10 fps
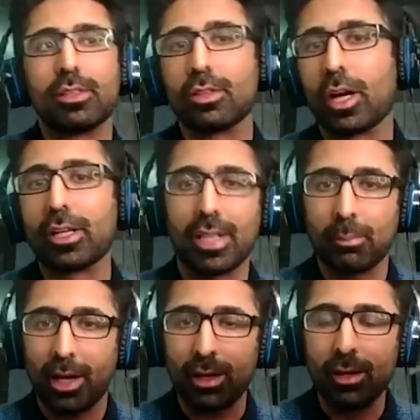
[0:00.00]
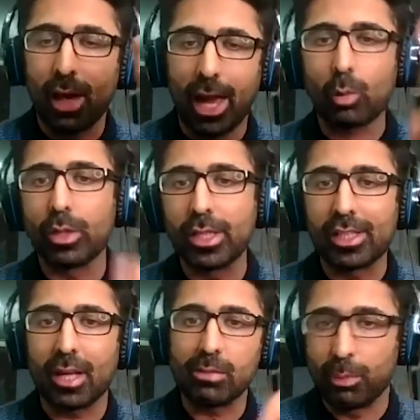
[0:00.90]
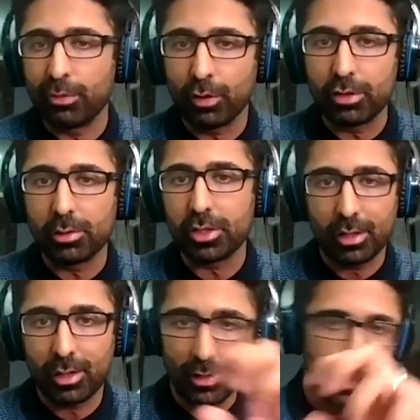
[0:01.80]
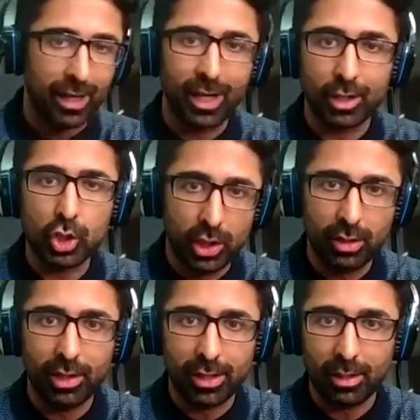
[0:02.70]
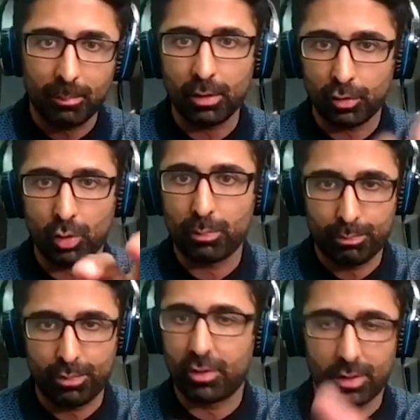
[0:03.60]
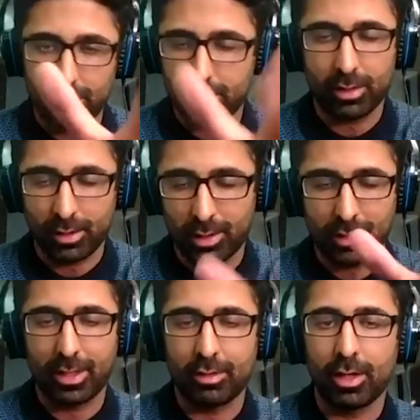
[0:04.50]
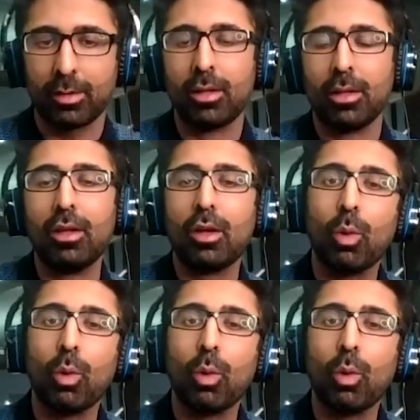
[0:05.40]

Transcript: You know, I take my equity times preferred return, and then I get a yearly number for preferred return and all that, right? Mm-hmm.